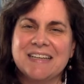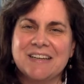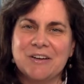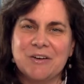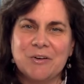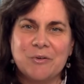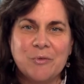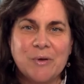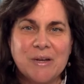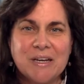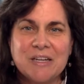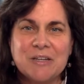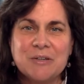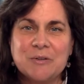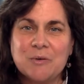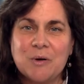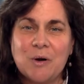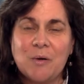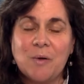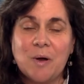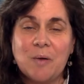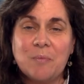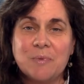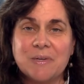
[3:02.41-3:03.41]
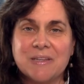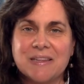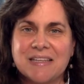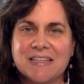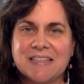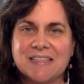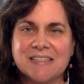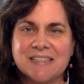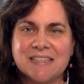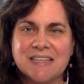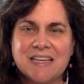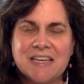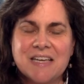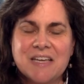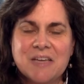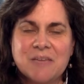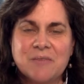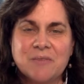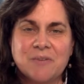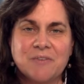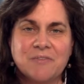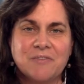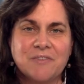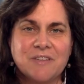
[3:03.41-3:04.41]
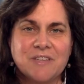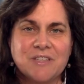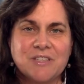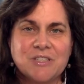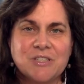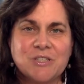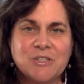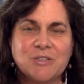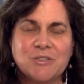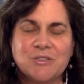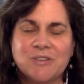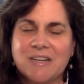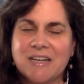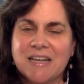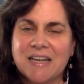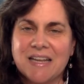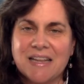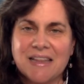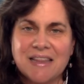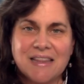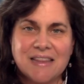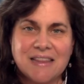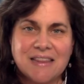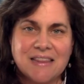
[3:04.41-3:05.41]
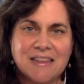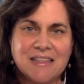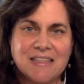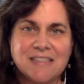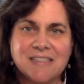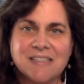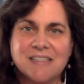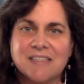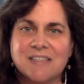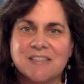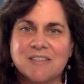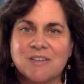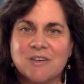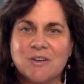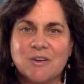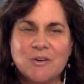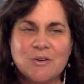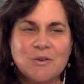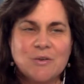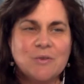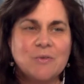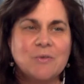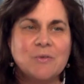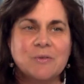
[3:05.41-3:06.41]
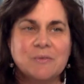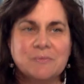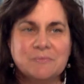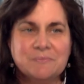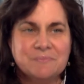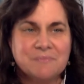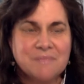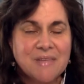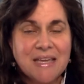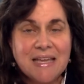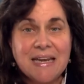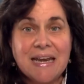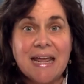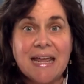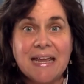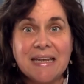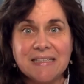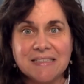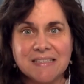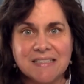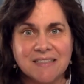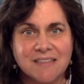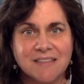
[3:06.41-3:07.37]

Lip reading: We didn't grow up with this. But for the children, this is so innate.